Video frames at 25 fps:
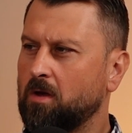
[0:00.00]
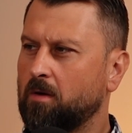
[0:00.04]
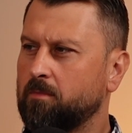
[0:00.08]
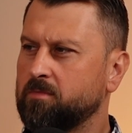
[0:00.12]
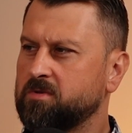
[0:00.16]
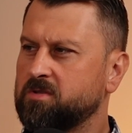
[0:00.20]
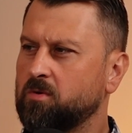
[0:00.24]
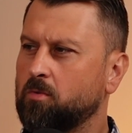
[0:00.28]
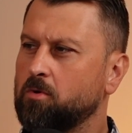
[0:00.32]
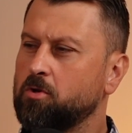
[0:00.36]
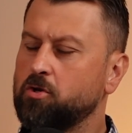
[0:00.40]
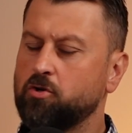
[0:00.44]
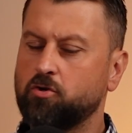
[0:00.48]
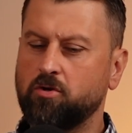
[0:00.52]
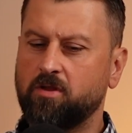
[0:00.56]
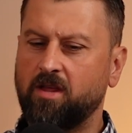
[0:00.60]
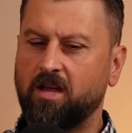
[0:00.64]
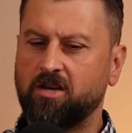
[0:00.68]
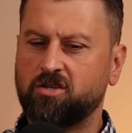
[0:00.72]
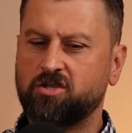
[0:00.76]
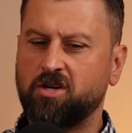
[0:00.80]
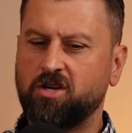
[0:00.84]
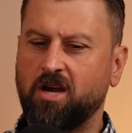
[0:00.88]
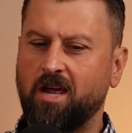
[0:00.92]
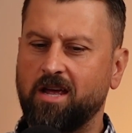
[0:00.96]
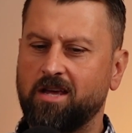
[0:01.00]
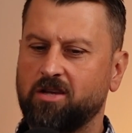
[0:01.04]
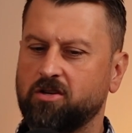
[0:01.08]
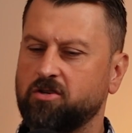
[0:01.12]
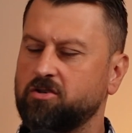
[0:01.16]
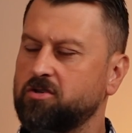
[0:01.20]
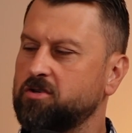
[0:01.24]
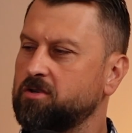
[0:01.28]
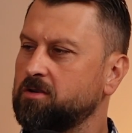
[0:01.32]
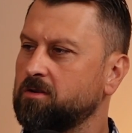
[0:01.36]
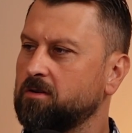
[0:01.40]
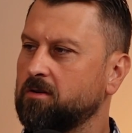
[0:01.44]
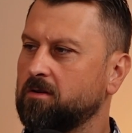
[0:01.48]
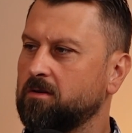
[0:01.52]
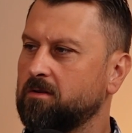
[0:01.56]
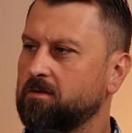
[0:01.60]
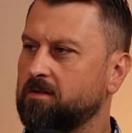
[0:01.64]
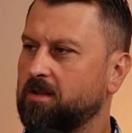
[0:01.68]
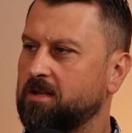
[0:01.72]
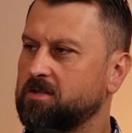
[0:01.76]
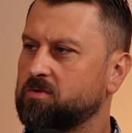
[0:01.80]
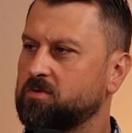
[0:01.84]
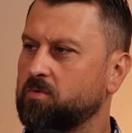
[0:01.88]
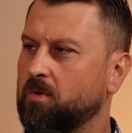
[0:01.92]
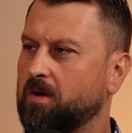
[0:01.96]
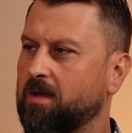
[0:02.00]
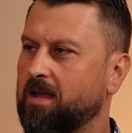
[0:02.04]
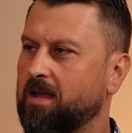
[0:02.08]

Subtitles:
So when you do that change, that's where